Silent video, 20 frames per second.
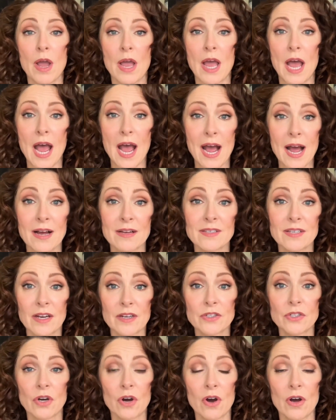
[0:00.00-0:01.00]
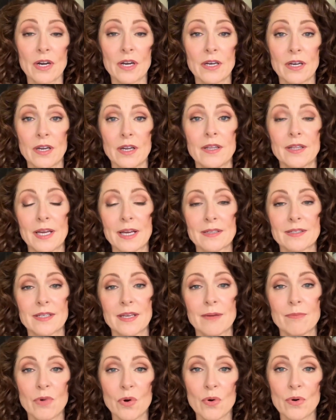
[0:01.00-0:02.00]
as I taught it in that
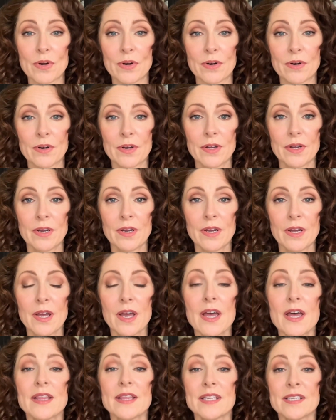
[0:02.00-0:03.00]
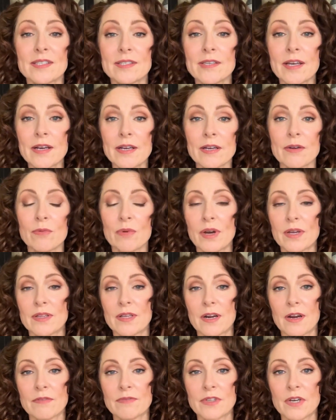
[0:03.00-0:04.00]
same order. The second way that
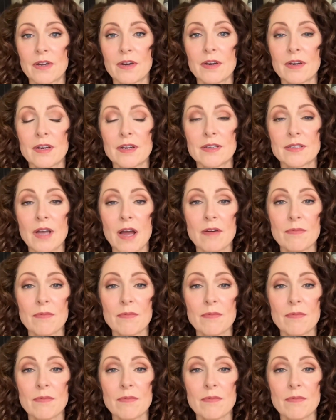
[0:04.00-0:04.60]
I've done it is I